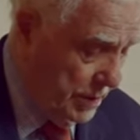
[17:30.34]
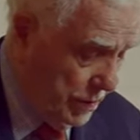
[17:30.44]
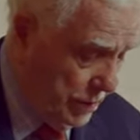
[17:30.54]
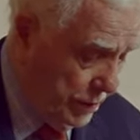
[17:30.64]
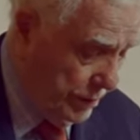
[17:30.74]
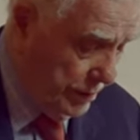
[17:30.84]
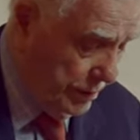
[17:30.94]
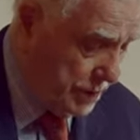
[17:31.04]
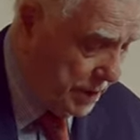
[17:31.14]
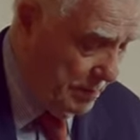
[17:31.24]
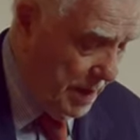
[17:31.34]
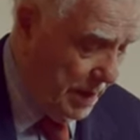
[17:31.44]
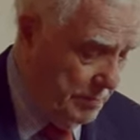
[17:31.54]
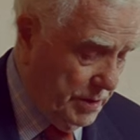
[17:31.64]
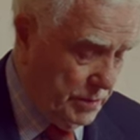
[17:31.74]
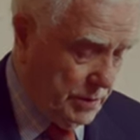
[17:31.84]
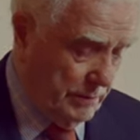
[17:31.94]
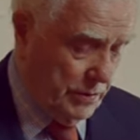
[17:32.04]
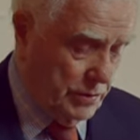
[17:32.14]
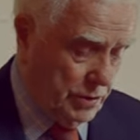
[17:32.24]
You know, there are some elements
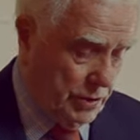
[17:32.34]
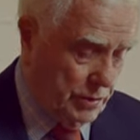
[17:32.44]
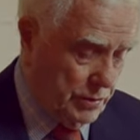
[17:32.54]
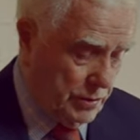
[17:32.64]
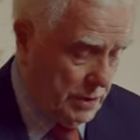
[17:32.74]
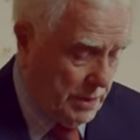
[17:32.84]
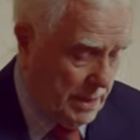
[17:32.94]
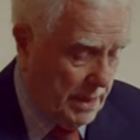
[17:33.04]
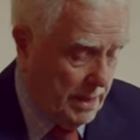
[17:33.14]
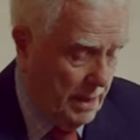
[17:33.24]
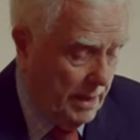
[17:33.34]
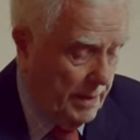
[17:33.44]
of the church today